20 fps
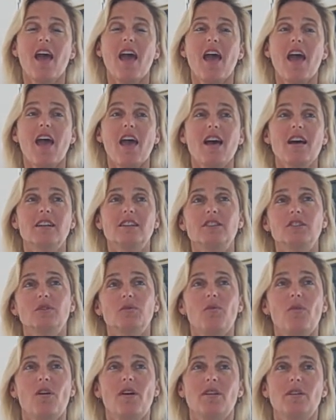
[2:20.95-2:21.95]
and you
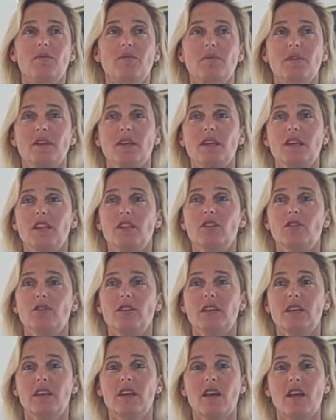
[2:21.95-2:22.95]
want to be
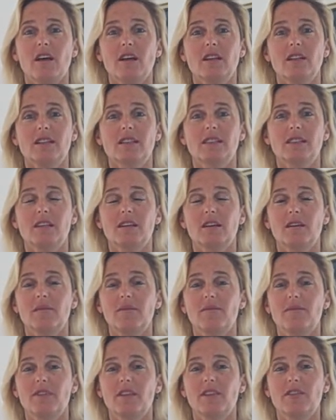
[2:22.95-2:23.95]
looking at
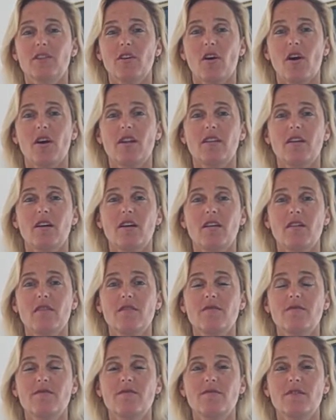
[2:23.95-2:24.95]
um, the thought
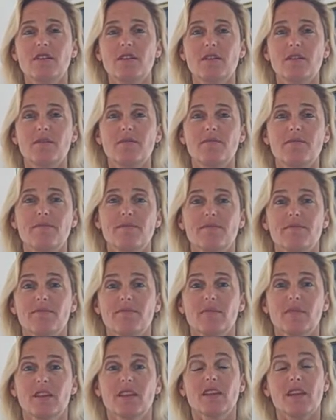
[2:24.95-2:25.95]
of, um,
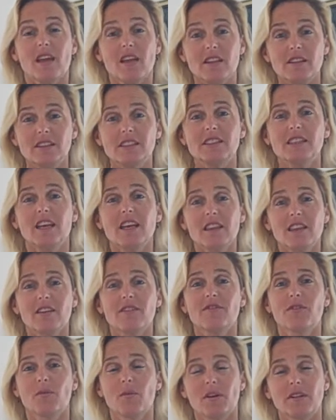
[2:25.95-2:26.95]
can you stay
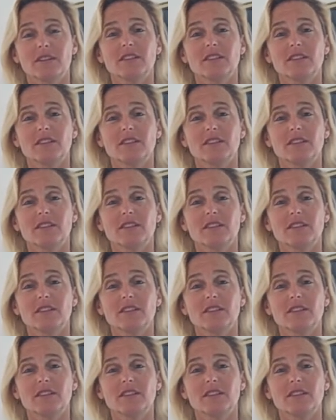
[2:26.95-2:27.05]
there for a while?